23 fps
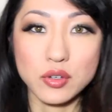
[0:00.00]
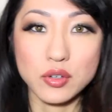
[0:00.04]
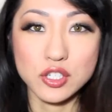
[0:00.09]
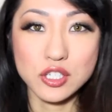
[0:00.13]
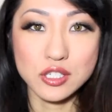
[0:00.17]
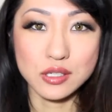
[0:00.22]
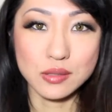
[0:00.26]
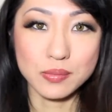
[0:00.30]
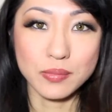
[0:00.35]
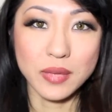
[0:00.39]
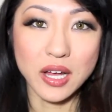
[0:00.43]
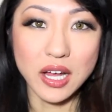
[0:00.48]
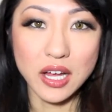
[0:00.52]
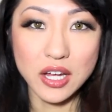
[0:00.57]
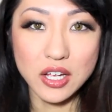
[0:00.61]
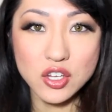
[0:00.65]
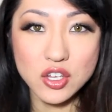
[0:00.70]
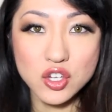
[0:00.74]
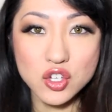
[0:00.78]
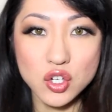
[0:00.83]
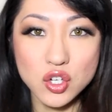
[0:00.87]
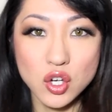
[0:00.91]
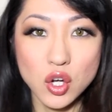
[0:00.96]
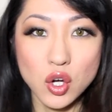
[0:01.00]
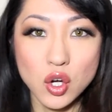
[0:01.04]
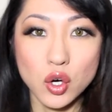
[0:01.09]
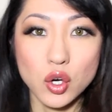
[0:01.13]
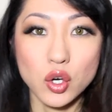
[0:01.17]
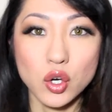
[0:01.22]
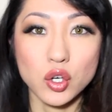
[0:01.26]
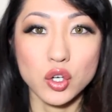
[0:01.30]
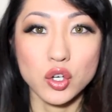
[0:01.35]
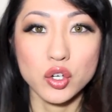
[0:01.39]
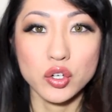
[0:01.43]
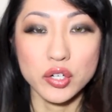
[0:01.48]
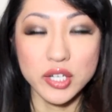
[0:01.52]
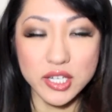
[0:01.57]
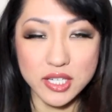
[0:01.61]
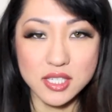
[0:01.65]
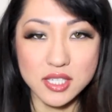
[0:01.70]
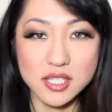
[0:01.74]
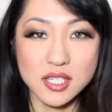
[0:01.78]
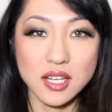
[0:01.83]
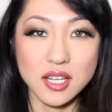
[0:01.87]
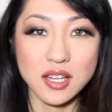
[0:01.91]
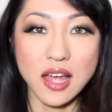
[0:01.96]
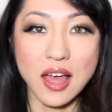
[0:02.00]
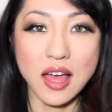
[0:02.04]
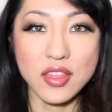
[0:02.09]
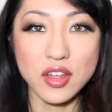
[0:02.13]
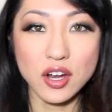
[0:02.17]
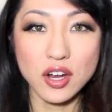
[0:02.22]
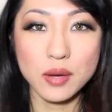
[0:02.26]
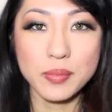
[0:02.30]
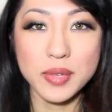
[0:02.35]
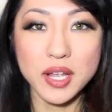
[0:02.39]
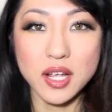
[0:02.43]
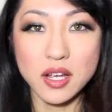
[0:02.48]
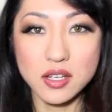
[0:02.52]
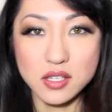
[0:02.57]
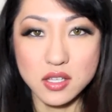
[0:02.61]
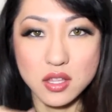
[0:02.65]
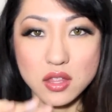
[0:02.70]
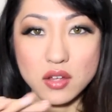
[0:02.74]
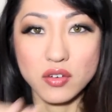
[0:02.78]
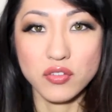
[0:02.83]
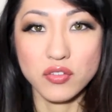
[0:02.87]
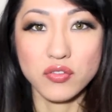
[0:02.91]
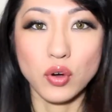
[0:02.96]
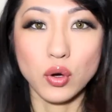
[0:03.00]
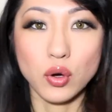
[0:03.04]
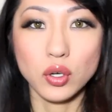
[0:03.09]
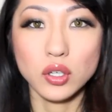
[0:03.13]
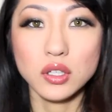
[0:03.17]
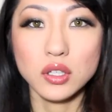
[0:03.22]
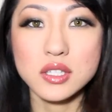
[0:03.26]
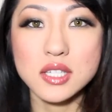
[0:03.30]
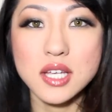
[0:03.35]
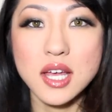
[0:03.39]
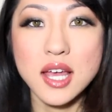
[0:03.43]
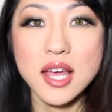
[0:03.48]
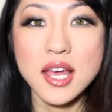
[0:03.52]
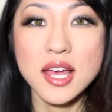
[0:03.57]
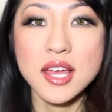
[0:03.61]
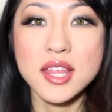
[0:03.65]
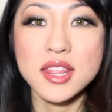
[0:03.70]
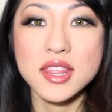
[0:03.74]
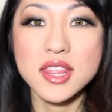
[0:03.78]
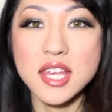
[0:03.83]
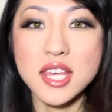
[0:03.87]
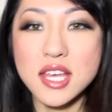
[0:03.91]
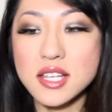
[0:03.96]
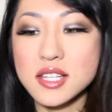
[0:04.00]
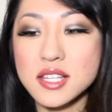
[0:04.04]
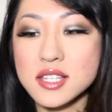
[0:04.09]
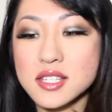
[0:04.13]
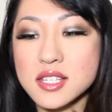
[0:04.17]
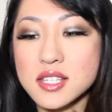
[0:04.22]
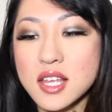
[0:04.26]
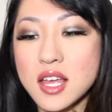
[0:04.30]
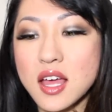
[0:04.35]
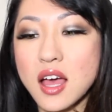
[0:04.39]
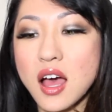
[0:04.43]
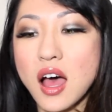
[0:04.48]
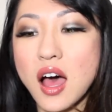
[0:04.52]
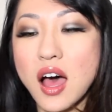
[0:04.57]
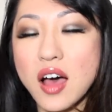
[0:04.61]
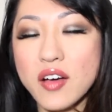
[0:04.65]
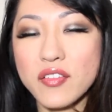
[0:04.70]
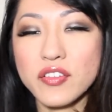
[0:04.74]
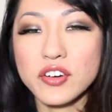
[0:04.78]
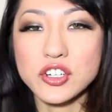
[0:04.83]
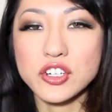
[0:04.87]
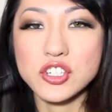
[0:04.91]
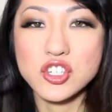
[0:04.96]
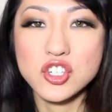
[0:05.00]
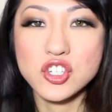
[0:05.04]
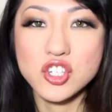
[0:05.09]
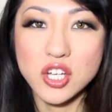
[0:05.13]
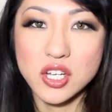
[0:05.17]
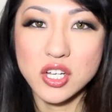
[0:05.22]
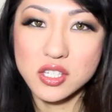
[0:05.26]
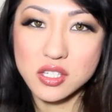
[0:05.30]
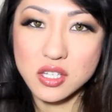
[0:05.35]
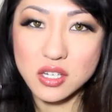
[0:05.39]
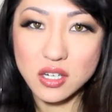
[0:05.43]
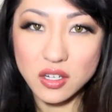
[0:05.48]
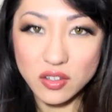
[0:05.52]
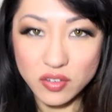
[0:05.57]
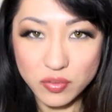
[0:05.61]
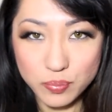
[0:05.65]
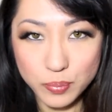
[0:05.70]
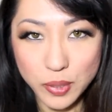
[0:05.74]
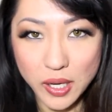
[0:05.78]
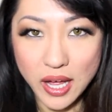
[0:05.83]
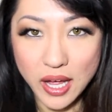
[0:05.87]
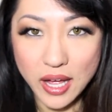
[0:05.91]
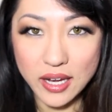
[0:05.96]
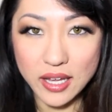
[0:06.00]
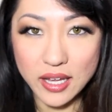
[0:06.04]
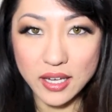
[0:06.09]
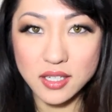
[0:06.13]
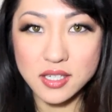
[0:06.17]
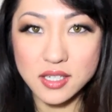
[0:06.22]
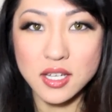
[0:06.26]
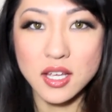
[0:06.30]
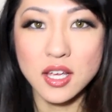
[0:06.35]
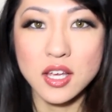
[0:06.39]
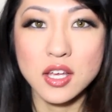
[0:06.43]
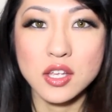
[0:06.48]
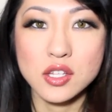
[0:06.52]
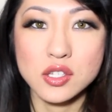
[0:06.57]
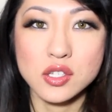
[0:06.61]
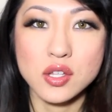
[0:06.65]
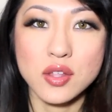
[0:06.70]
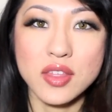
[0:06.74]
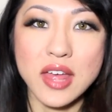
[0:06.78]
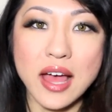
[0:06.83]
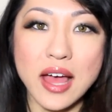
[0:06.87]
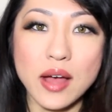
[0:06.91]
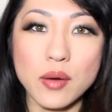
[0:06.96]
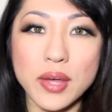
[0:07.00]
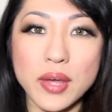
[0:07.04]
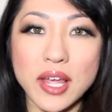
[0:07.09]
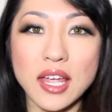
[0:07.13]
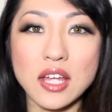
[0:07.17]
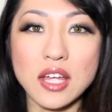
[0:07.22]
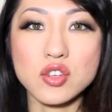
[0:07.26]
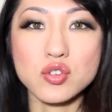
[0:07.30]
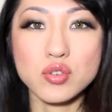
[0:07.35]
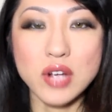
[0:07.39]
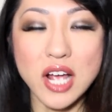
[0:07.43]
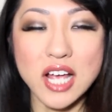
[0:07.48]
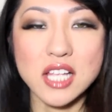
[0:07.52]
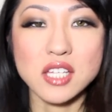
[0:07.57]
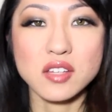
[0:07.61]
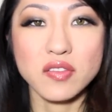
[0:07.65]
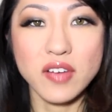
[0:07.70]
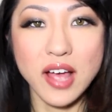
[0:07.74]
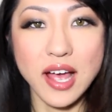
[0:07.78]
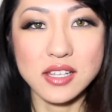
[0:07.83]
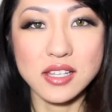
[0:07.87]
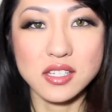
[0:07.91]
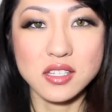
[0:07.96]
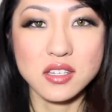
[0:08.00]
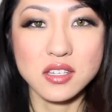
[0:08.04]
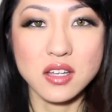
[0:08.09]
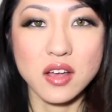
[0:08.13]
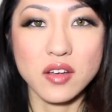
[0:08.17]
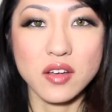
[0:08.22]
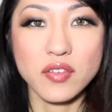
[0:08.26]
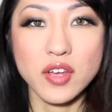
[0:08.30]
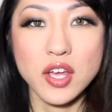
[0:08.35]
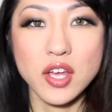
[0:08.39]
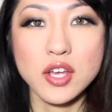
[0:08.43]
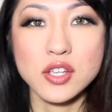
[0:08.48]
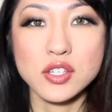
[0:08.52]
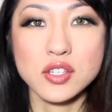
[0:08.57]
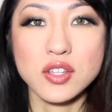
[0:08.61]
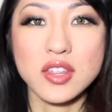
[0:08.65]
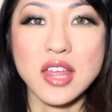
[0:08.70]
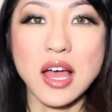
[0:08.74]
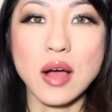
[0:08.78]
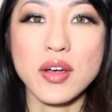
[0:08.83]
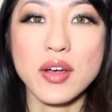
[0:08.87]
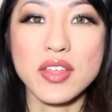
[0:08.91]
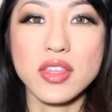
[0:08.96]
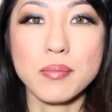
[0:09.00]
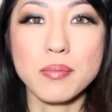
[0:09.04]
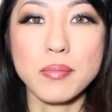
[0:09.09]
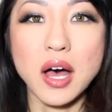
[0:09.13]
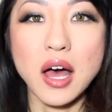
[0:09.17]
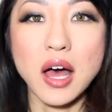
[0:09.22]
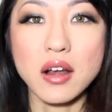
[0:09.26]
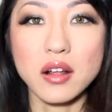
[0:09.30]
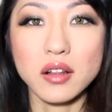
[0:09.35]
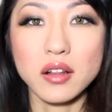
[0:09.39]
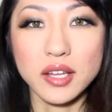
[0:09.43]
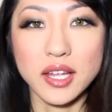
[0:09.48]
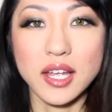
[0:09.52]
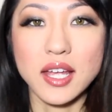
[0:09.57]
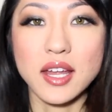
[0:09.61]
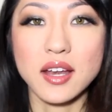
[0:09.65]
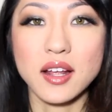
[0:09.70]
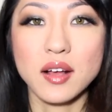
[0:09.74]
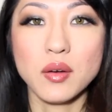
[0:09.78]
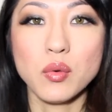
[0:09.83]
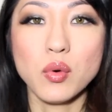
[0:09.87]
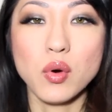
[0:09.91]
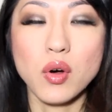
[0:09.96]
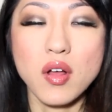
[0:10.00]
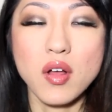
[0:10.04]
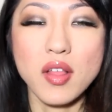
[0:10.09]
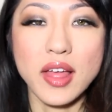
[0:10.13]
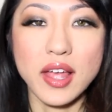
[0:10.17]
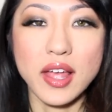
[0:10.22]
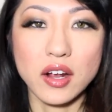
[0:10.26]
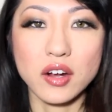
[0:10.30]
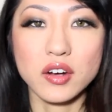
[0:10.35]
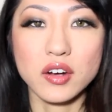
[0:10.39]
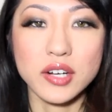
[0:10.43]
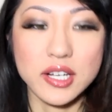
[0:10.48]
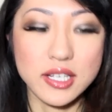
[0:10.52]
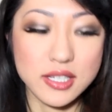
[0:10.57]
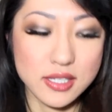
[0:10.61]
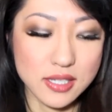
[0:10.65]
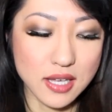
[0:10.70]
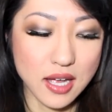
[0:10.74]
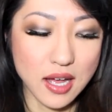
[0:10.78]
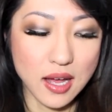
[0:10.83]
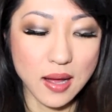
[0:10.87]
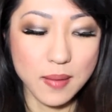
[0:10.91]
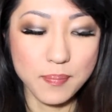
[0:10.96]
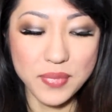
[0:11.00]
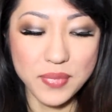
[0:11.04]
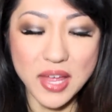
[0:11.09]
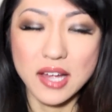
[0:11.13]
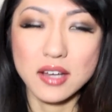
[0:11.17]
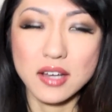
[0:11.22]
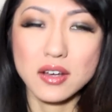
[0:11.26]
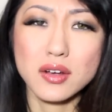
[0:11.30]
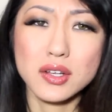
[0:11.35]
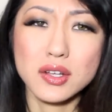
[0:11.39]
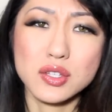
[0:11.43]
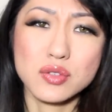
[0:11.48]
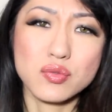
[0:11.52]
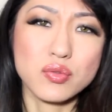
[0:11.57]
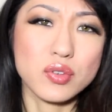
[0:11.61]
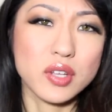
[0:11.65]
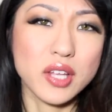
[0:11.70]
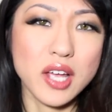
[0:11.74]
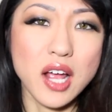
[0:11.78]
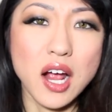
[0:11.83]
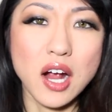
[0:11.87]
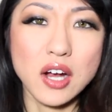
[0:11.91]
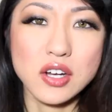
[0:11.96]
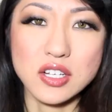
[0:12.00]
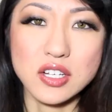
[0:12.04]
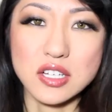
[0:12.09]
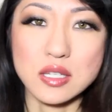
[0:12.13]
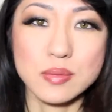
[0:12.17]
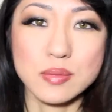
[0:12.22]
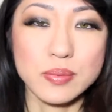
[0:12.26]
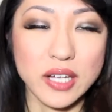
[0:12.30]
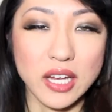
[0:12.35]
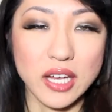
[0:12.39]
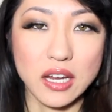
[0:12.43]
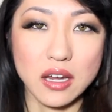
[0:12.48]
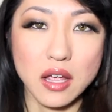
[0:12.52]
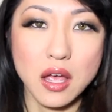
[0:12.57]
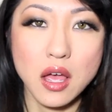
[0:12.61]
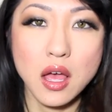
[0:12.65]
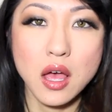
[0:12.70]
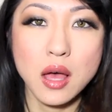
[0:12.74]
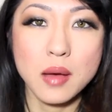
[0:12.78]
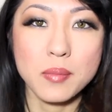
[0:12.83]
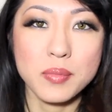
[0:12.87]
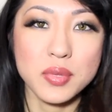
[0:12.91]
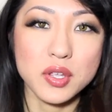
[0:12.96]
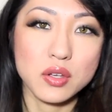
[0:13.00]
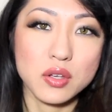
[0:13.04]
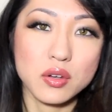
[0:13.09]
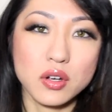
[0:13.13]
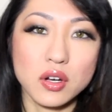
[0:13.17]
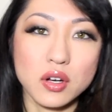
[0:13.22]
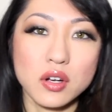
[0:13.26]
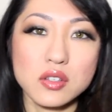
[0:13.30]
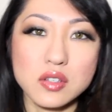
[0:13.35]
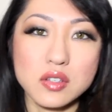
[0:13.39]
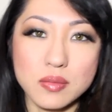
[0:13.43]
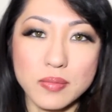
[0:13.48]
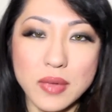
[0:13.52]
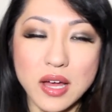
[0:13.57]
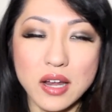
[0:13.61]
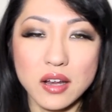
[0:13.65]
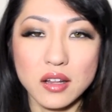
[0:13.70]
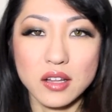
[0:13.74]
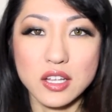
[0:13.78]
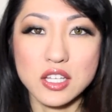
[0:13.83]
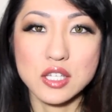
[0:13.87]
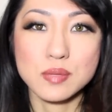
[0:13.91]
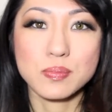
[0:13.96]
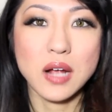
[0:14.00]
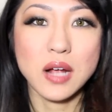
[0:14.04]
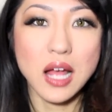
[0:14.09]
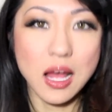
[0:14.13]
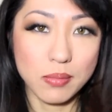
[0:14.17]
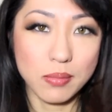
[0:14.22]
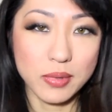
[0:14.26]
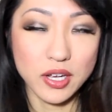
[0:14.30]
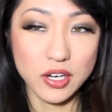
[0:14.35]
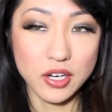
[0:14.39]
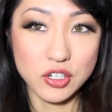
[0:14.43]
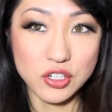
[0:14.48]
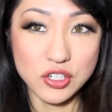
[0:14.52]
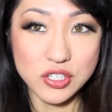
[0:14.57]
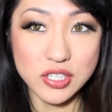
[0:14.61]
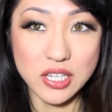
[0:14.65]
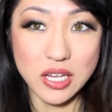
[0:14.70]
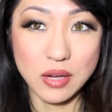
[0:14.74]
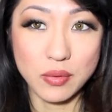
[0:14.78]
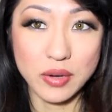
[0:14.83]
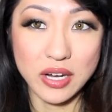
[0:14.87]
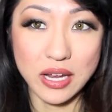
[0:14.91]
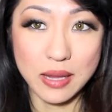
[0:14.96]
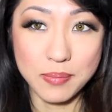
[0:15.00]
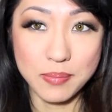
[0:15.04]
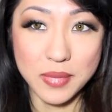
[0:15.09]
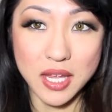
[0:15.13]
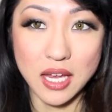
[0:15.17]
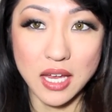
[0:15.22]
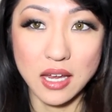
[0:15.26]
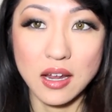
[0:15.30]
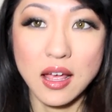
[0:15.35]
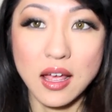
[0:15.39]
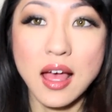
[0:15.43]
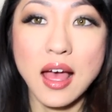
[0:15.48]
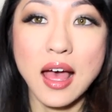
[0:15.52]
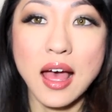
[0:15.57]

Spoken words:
will smudge or crease together because of the fold. This offers just enough product so that way it dries fast enough so that way the monolid won't like crease up. I know it's really hard to explain, but you girls with monolids probably understand what I mean.